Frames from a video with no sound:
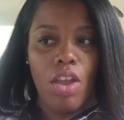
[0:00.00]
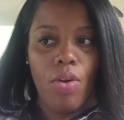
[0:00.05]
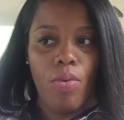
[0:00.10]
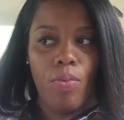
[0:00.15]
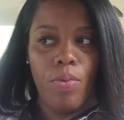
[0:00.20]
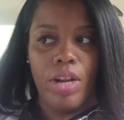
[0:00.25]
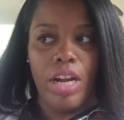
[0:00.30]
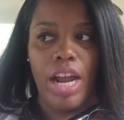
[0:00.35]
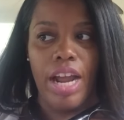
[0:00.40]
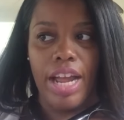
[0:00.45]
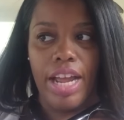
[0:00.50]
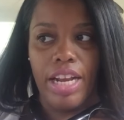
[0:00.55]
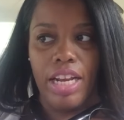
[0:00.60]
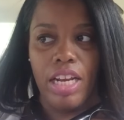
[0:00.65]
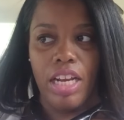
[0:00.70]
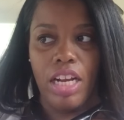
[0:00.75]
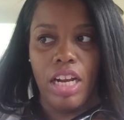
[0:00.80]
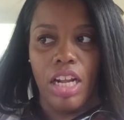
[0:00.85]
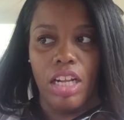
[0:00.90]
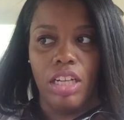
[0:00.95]
when I
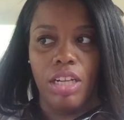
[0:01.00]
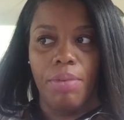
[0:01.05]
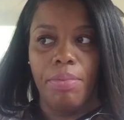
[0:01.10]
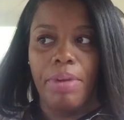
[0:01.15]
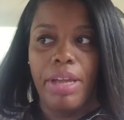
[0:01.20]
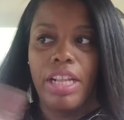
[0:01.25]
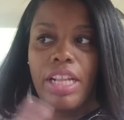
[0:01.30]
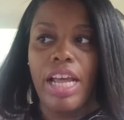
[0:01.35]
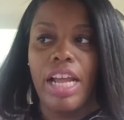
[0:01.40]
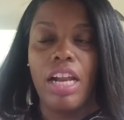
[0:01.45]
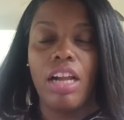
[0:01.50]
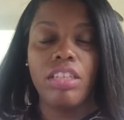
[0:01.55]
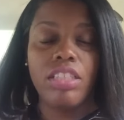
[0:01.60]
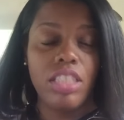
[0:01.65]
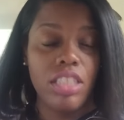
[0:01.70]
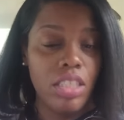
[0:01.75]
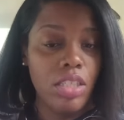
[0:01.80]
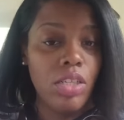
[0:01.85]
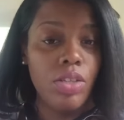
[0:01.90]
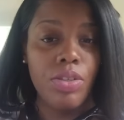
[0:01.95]
added it all up. And that
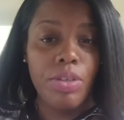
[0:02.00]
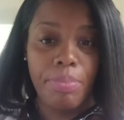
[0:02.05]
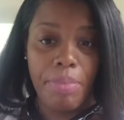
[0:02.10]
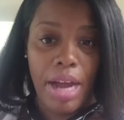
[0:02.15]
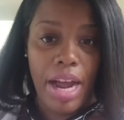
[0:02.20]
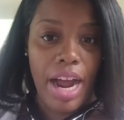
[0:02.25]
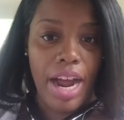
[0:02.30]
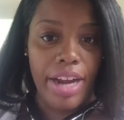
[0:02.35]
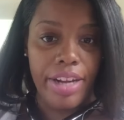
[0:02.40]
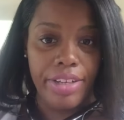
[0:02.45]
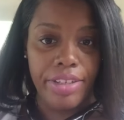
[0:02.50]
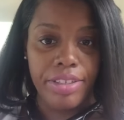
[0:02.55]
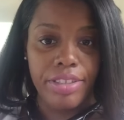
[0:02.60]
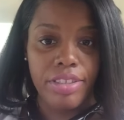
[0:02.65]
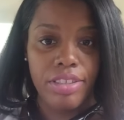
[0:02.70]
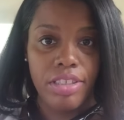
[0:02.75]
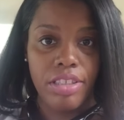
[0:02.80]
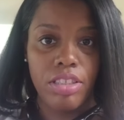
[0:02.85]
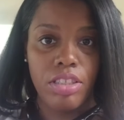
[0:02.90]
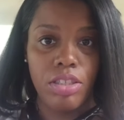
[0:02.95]
also included my iron
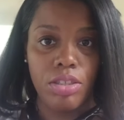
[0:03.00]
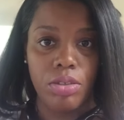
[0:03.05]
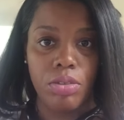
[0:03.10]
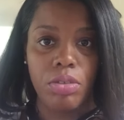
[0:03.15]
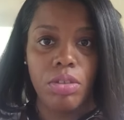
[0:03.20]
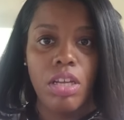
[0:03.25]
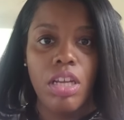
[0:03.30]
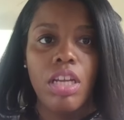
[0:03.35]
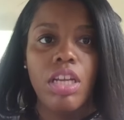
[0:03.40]
too.